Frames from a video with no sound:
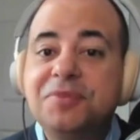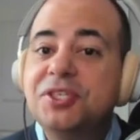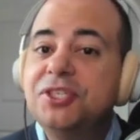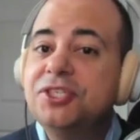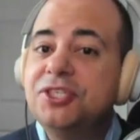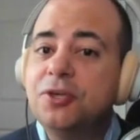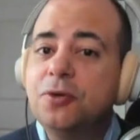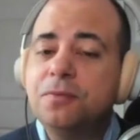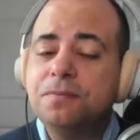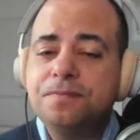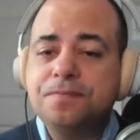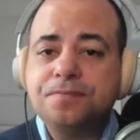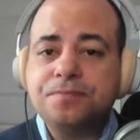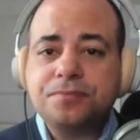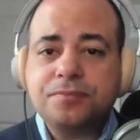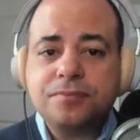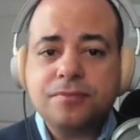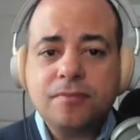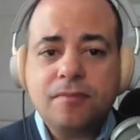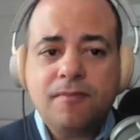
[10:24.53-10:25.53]
So,
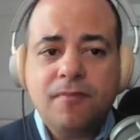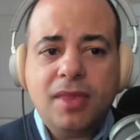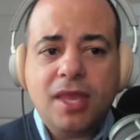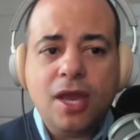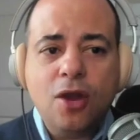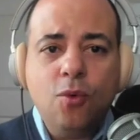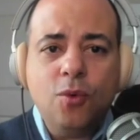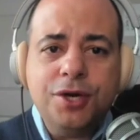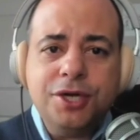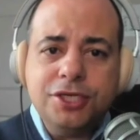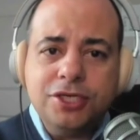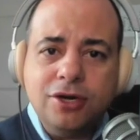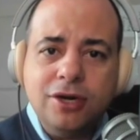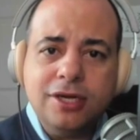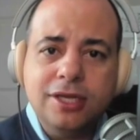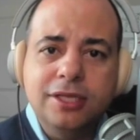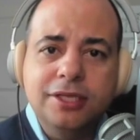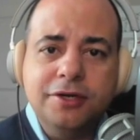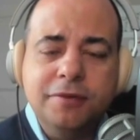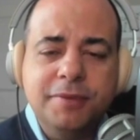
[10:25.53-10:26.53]
I want to
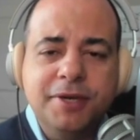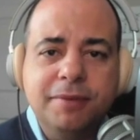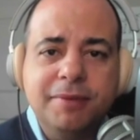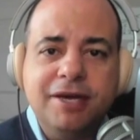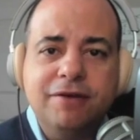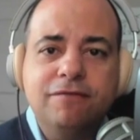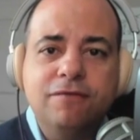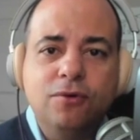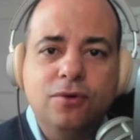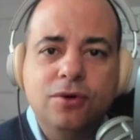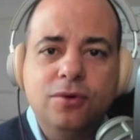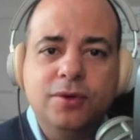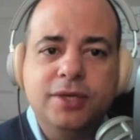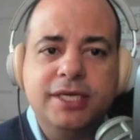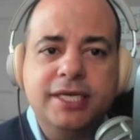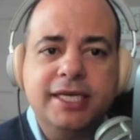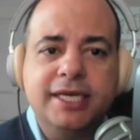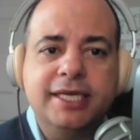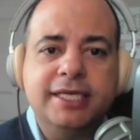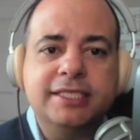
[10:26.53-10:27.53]
talk a little bit about
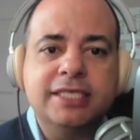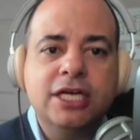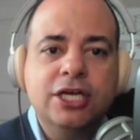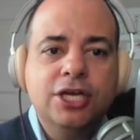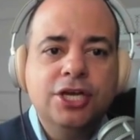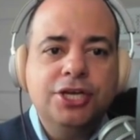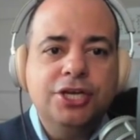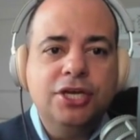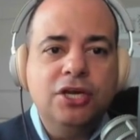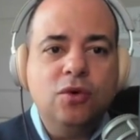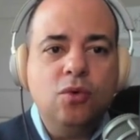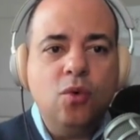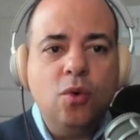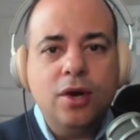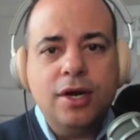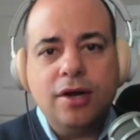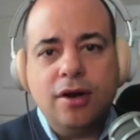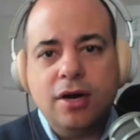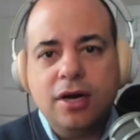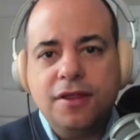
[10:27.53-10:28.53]
401ks.
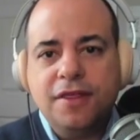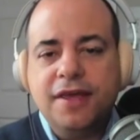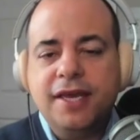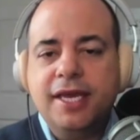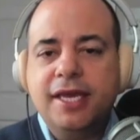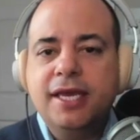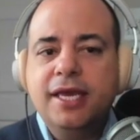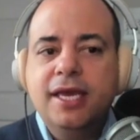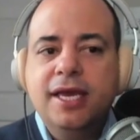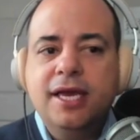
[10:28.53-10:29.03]
What are they?